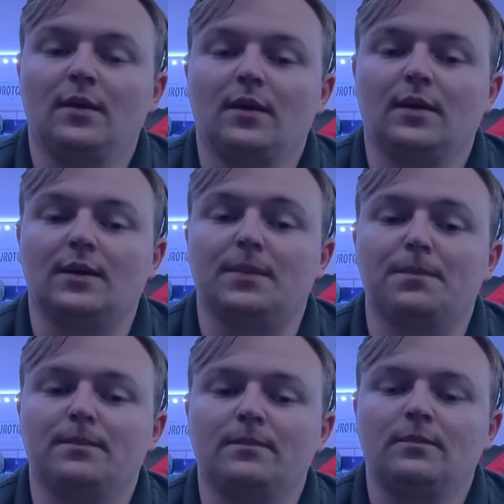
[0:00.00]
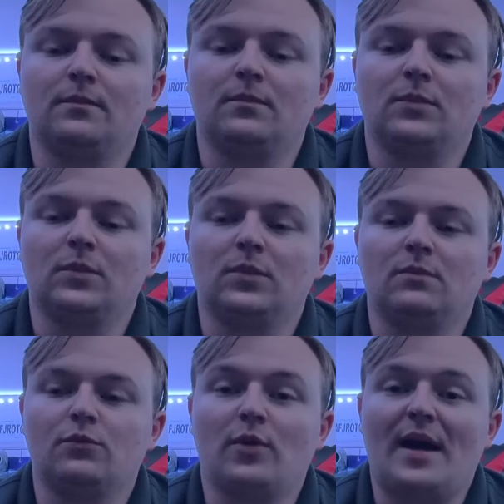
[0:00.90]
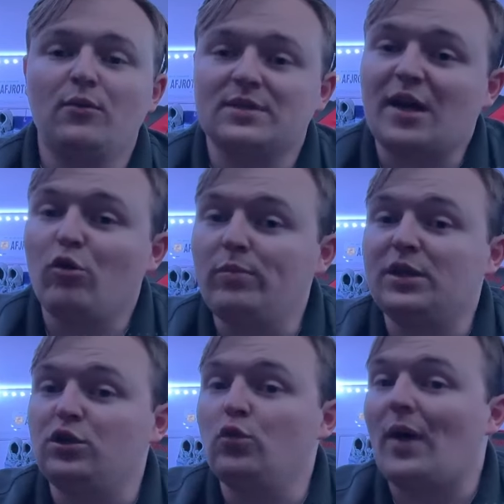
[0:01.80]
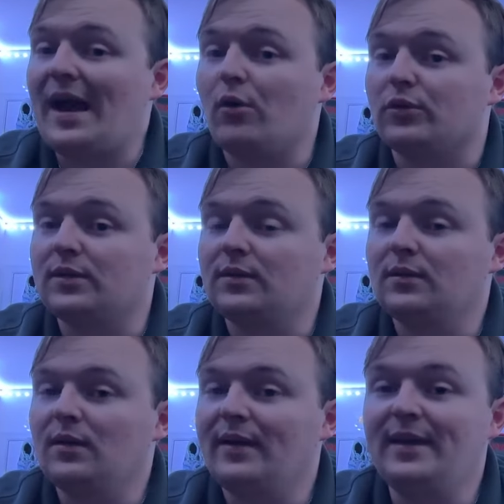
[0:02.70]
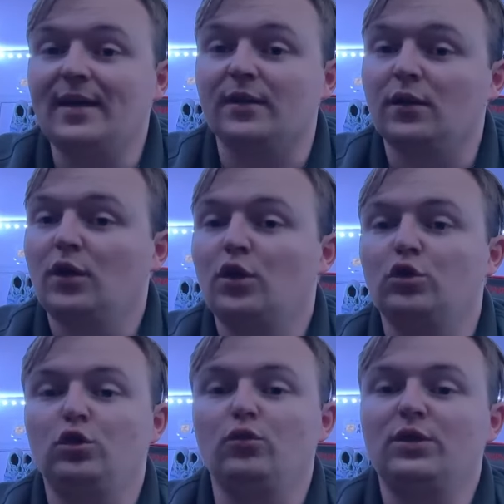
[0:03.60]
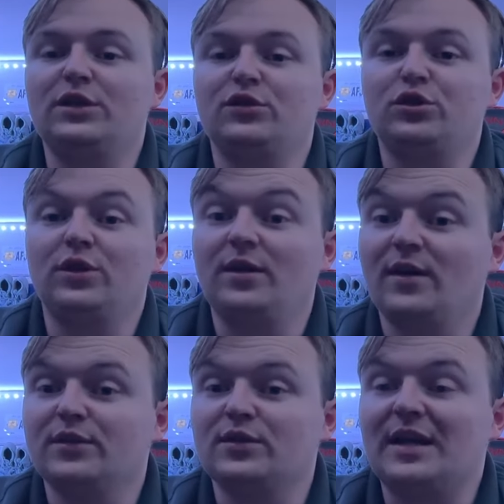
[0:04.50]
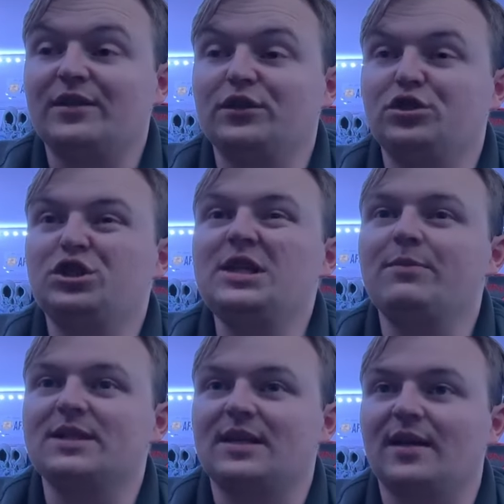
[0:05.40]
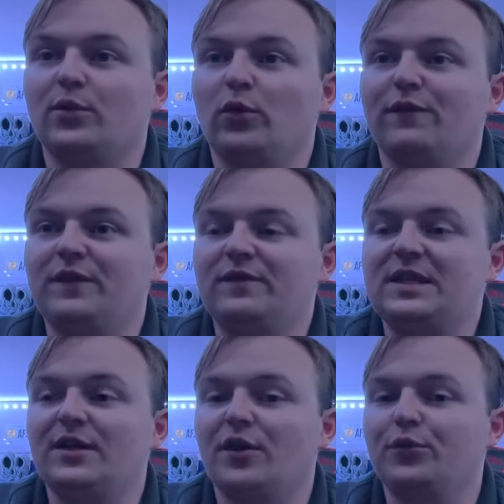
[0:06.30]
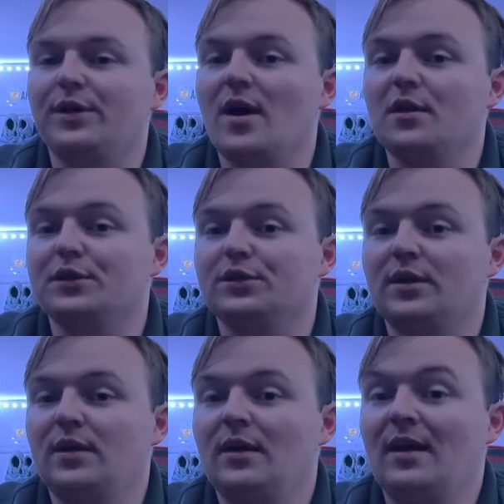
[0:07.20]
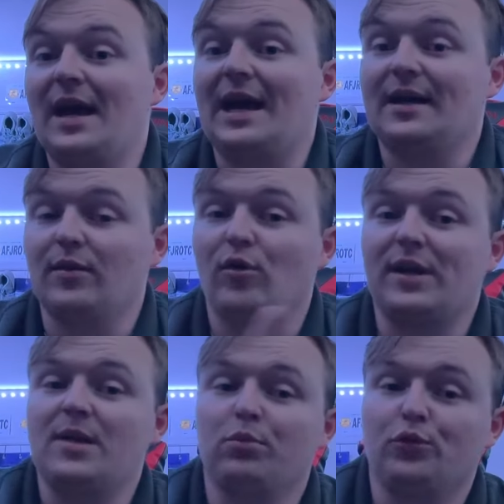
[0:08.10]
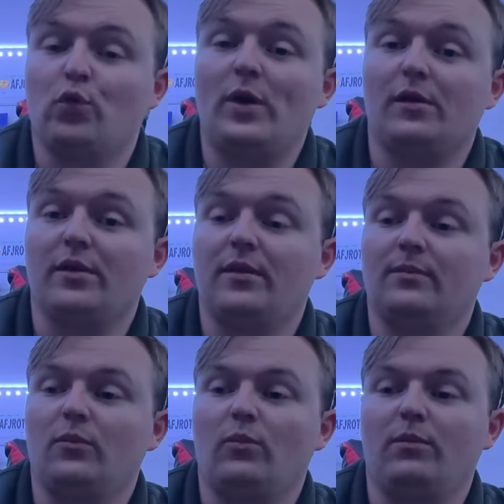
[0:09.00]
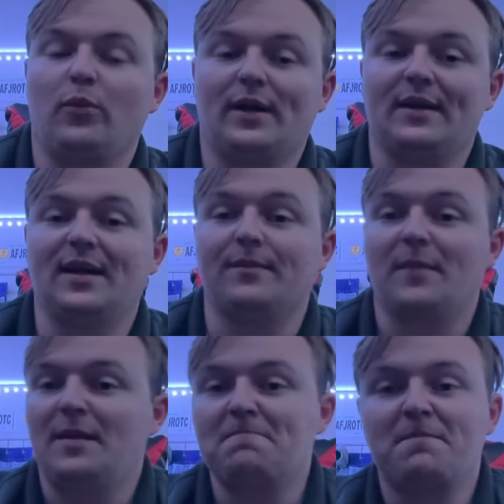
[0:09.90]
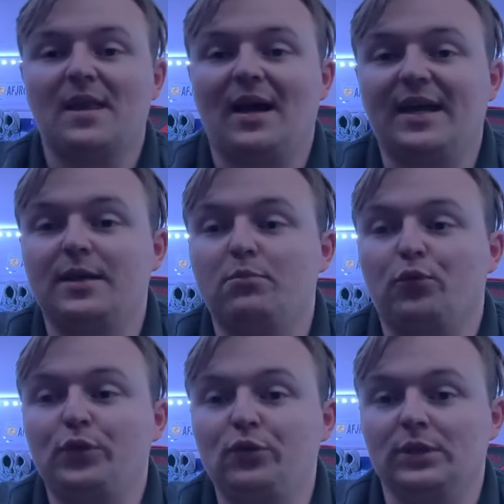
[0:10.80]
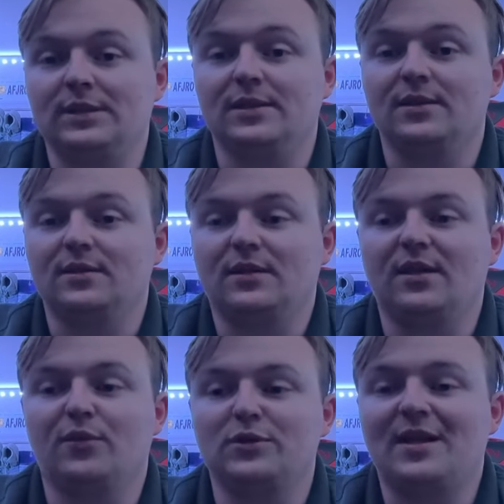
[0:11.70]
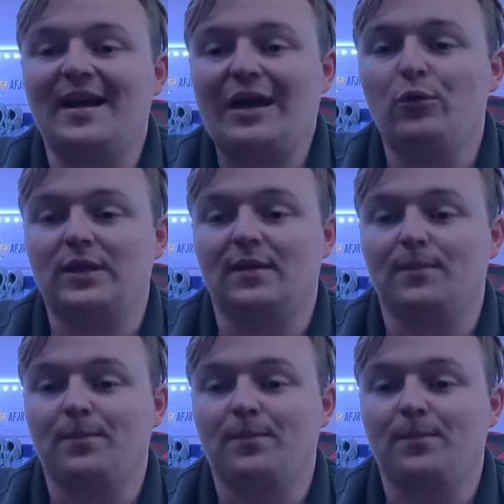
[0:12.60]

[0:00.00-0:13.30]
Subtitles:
So I was helping you out. Again, the guns at the cheapest end were $1,500 on April 12th. But again, I had a pre-release. The gun was not out yet.